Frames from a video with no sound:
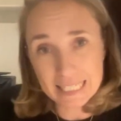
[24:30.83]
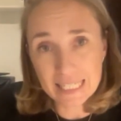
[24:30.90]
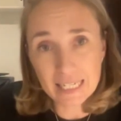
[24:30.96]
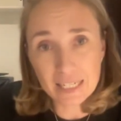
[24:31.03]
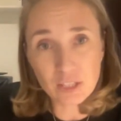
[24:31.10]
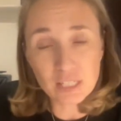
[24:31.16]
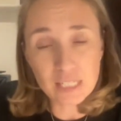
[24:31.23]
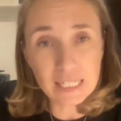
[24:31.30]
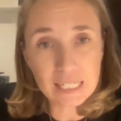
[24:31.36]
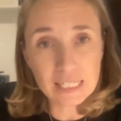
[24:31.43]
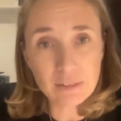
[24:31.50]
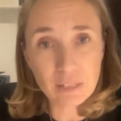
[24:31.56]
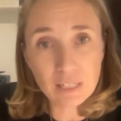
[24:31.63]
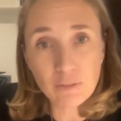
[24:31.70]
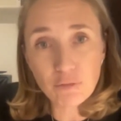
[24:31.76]
And I think
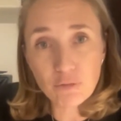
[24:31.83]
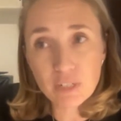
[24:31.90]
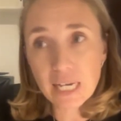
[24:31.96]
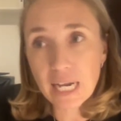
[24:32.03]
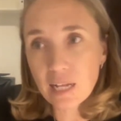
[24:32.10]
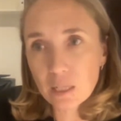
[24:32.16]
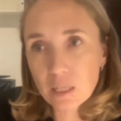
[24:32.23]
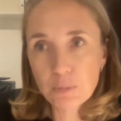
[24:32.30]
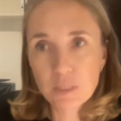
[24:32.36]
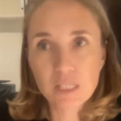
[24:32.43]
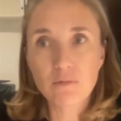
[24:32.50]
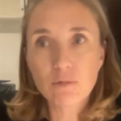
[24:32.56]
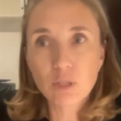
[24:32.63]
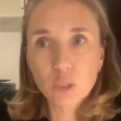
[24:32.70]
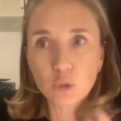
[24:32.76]
if we help
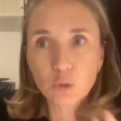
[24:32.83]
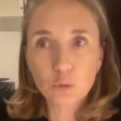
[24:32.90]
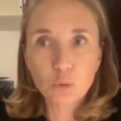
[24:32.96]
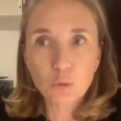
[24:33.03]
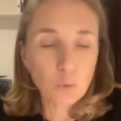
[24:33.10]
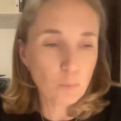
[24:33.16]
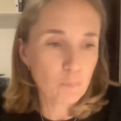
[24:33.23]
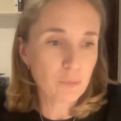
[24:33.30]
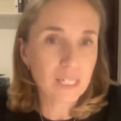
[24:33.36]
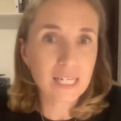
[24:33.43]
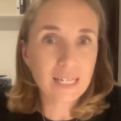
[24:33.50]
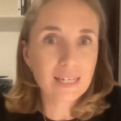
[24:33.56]
someone to